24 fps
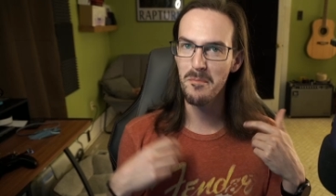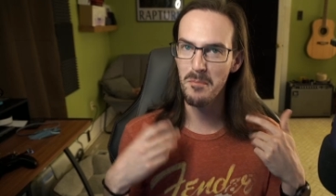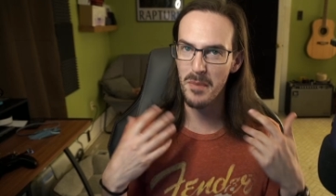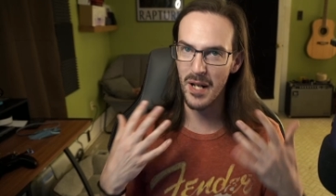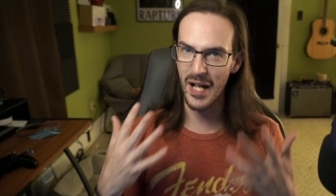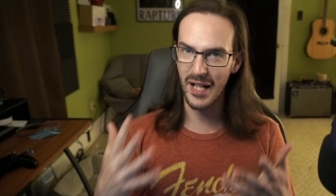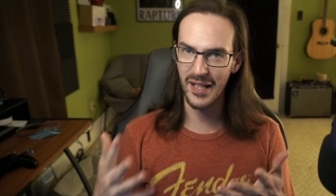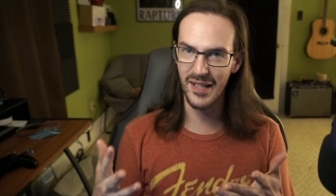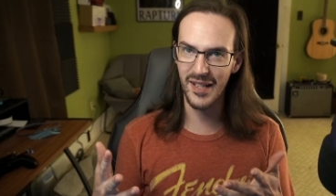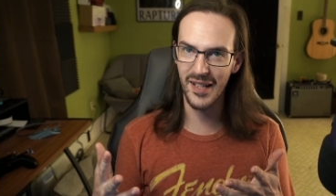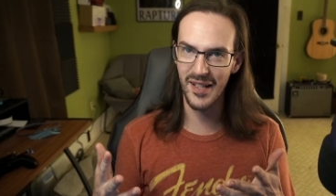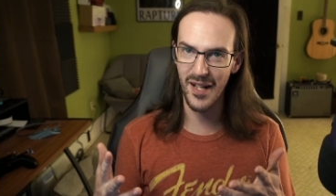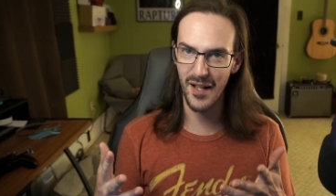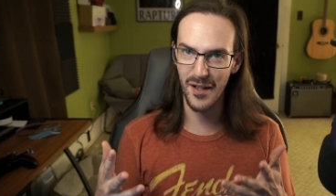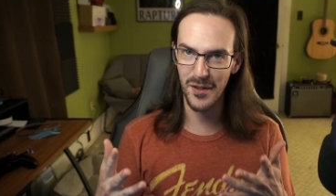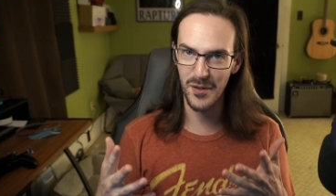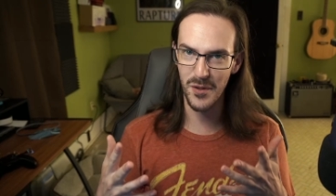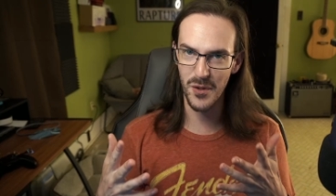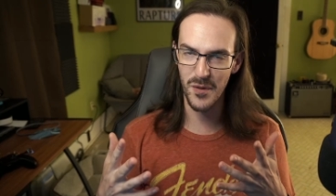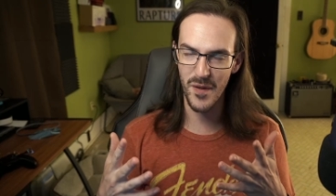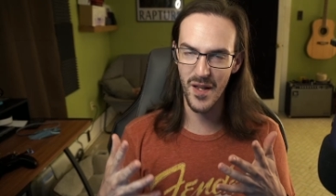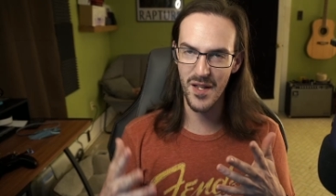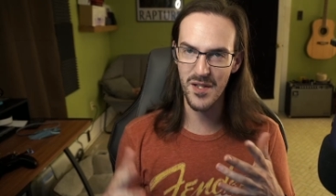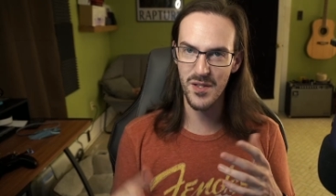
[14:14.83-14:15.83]
but I did not
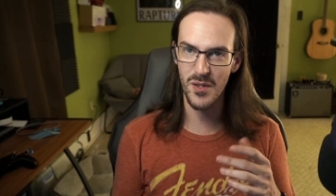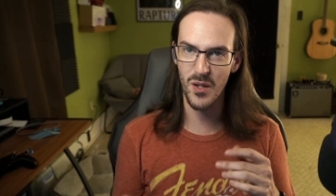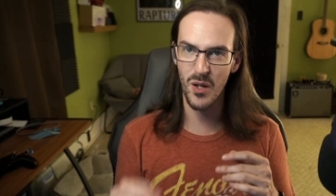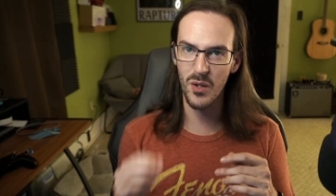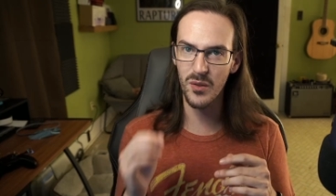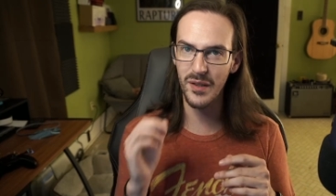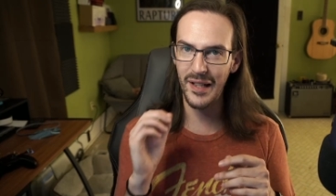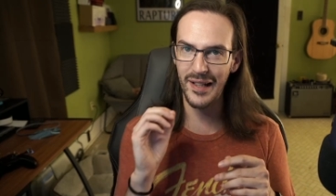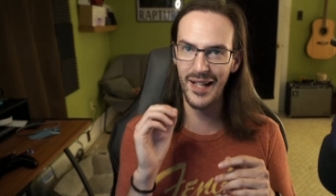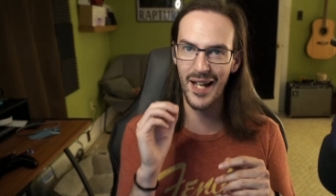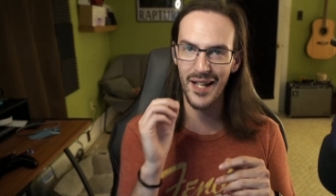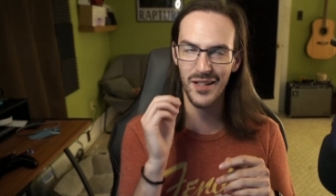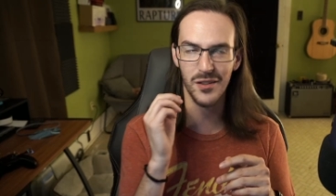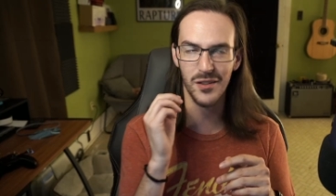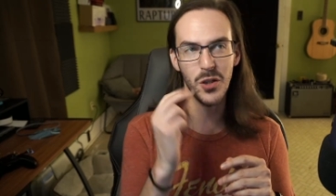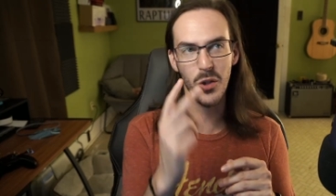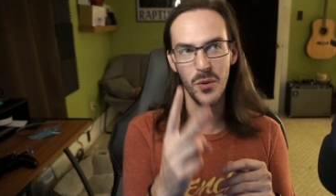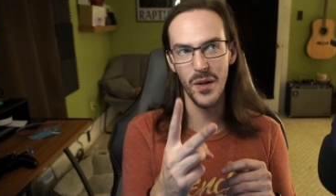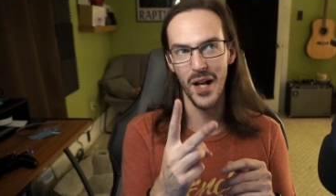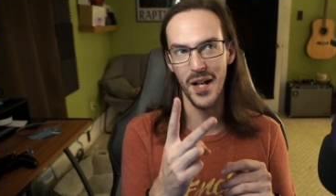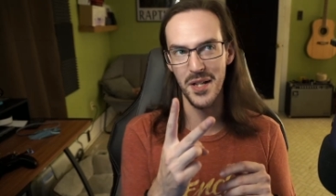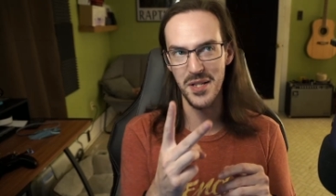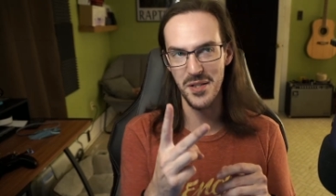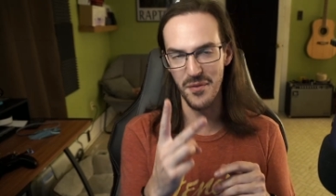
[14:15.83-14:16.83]
do that. So I only got
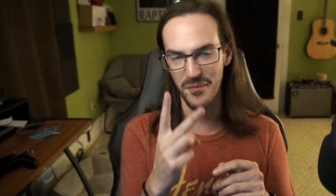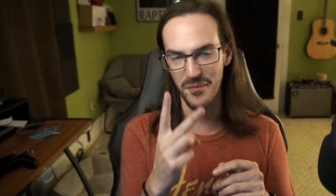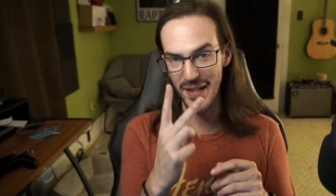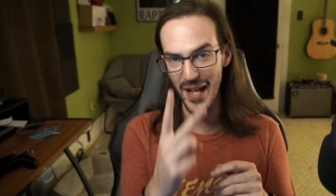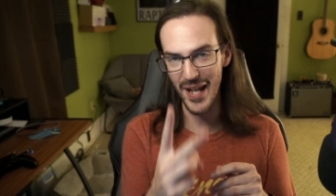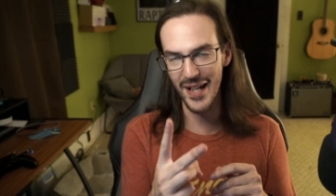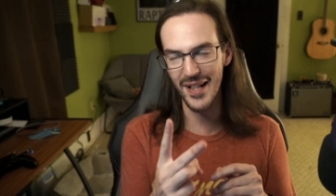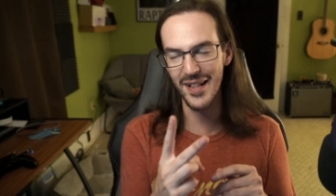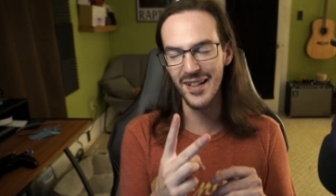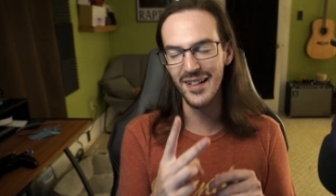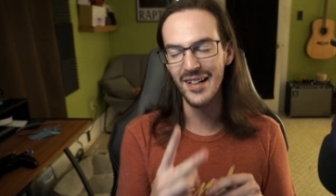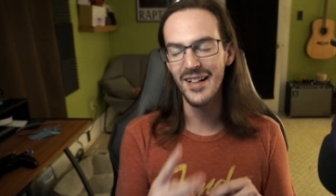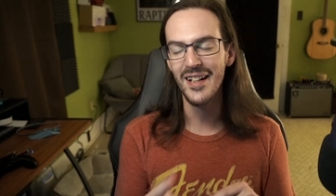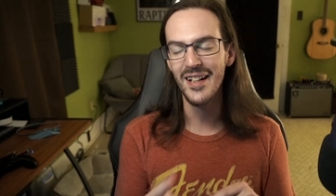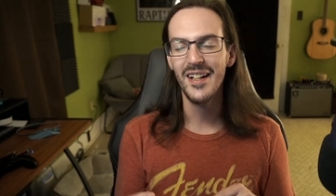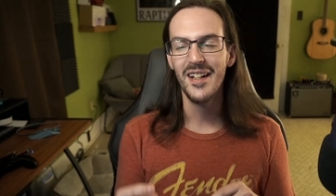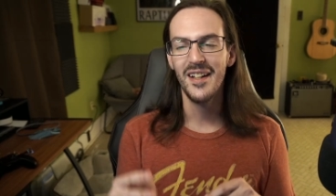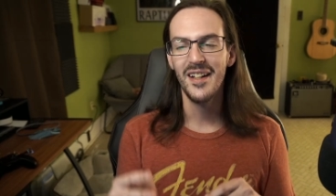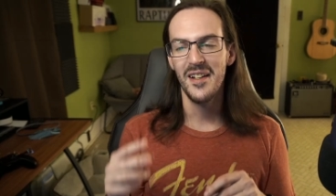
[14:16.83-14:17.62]
two nights of data.